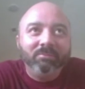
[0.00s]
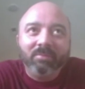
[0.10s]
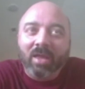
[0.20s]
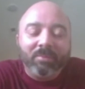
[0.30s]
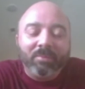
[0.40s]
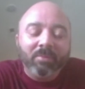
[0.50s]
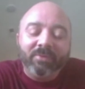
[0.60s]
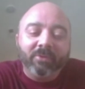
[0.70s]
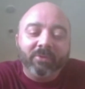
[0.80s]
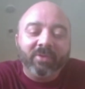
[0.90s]
a lot of people
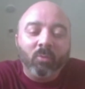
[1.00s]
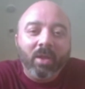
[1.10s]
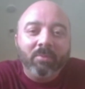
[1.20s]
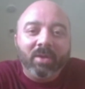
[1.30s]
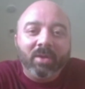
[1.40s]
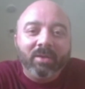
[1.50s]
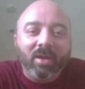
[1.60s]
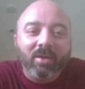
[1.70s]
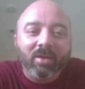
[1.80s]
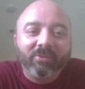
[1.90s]
feel the same way, but
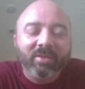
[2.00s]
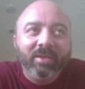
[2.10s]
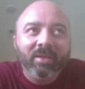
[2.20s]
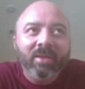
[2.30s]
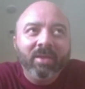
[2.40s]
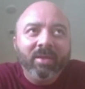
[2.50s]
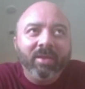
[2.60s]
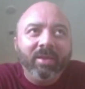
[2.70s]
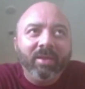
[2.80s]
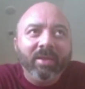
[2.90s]
honestly,
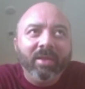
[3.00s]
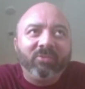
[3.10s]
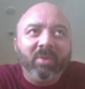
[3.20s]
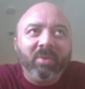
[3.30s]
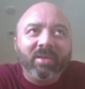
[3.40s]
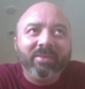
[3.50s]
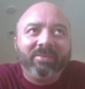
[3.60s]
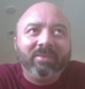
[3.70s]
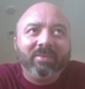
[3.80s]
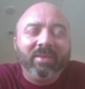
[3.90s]
it's
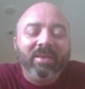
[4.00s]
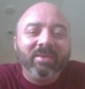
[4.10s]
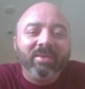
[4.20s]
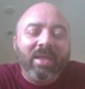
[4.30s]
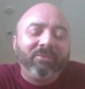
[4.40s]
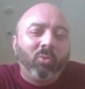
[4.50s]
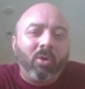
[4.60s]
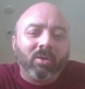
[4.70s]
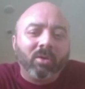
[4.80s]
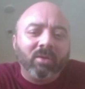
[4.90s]
because he didn't have to
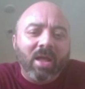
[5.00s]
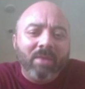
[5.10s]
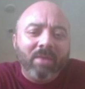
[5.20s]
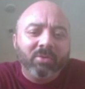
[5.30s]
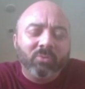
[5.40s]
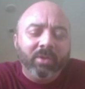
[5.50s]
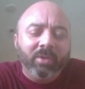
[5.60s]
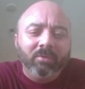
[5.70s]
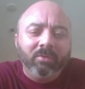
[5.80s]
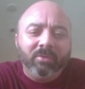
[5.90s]
walk a line
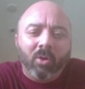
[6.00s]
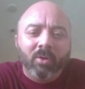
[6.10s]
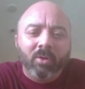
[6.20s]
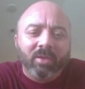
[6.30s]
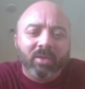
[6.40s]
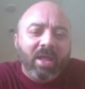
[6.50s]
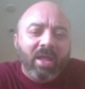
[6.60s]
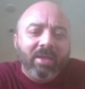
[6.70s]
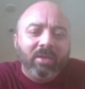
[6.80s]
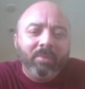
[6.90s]
between dark and
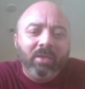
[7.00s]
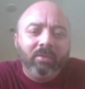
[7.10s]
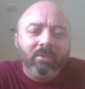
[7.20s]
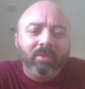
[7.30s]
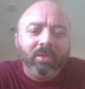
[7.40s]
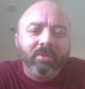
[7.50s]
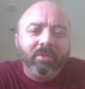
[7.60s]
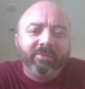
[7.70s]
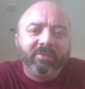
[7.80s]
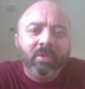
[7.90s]
light. I mean,
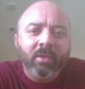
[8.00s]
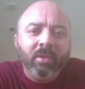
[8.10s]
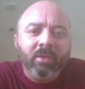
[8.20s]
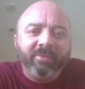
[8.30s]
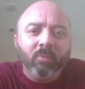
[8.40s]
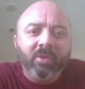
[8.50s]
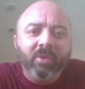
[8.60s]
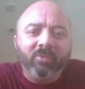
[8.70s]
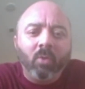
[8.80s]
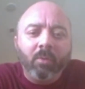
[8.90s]
it's same
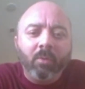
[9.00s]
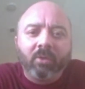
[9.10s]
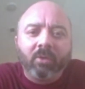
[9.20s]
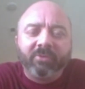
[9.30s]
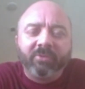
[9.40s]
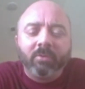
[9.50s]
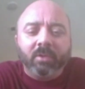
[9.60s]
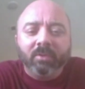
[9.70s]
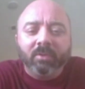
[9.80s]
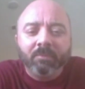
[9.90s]
reason why we like
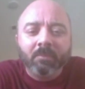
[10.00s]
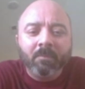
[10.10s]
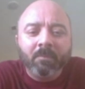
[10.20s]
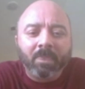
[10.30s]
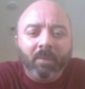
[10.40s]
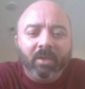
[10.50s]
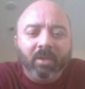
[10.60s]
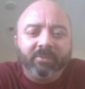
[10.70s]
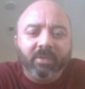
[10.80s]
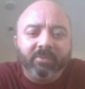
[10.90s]
Ahsoka. Yeah.
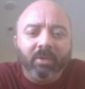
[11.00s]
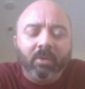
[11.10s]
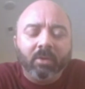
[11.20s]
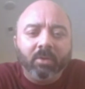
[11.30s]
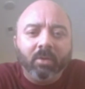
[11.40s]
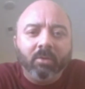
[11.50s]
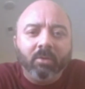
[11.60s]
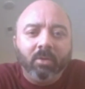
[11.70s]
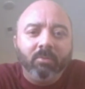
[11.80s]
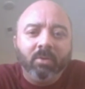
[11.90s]

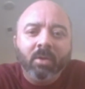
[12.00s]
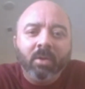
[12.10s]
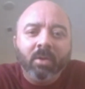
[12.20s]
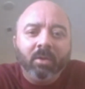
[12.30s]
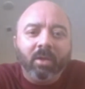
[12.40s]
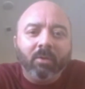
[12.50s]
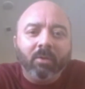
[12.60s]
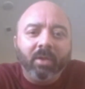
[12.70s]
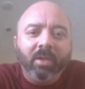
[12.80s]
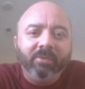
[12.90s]
I
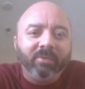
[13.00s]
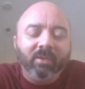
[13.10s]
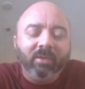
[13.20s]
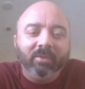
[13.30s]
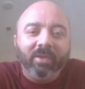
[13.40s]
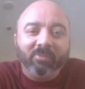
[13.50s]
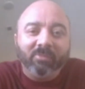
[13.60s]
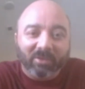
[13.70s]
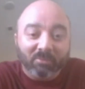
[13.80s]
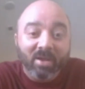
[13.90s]
mean, he's about
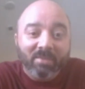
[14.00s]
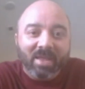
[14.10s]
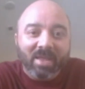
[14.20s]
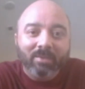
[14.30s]
the money, man.